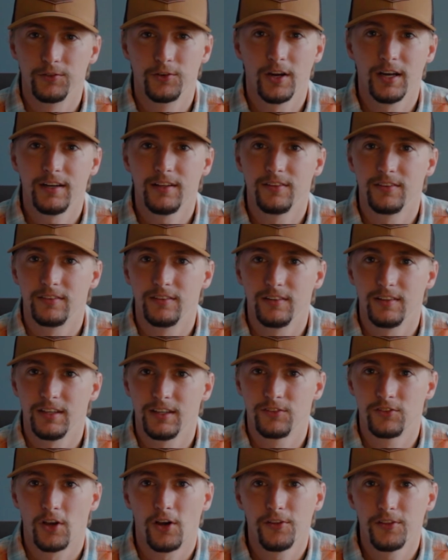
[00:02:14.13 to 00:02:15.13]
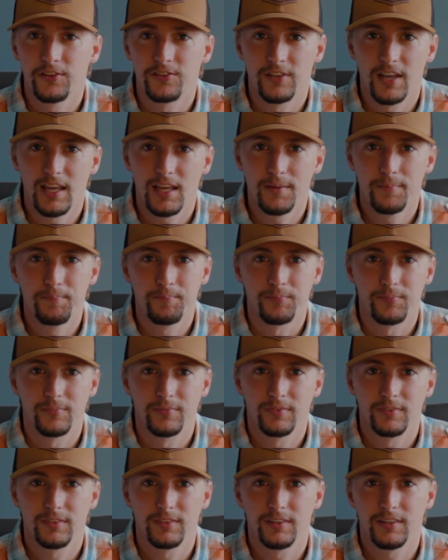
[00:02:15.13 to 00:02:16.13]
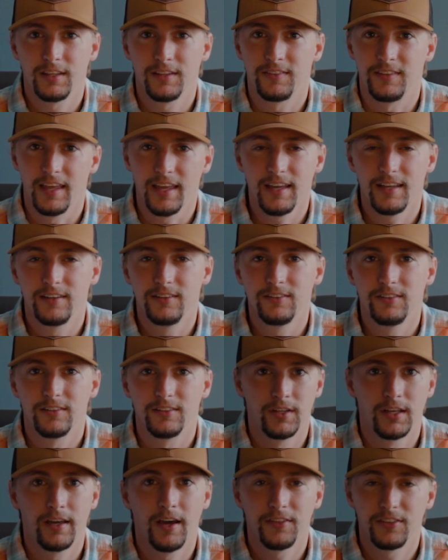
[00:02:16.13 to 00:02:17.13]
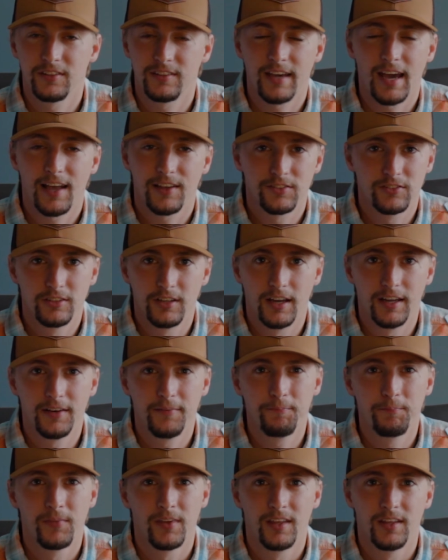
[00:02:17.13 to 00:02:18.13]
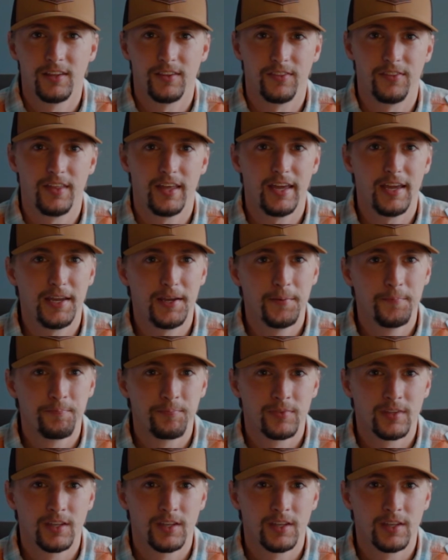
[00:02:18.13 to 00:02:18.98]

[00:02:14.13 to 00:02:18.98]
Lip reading: Granted, it's all the same at the end. They got the task done, they